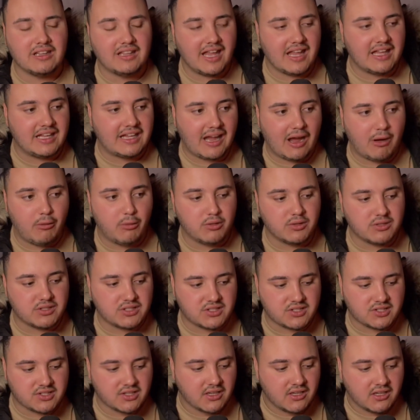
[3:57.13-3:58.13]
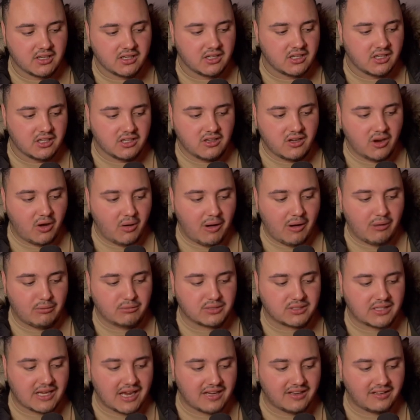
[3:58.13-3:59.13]
Like, I was
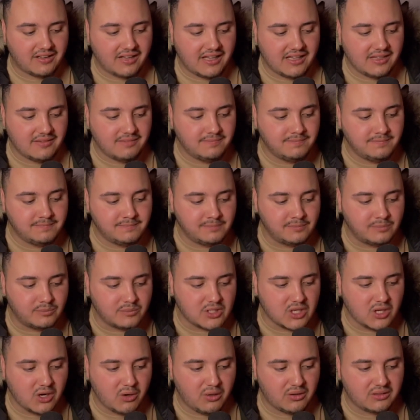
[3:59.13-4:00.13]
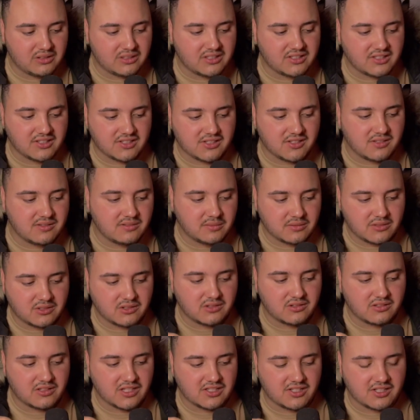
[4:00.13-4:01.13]
kind of like, you know what, this isn't
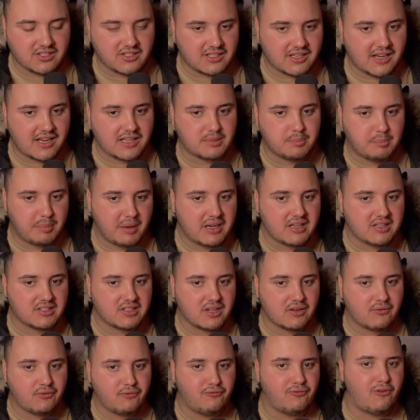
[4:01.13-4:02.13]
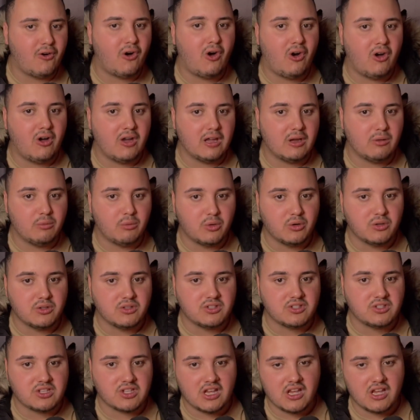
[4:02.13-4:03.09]
as bad as I thought it was.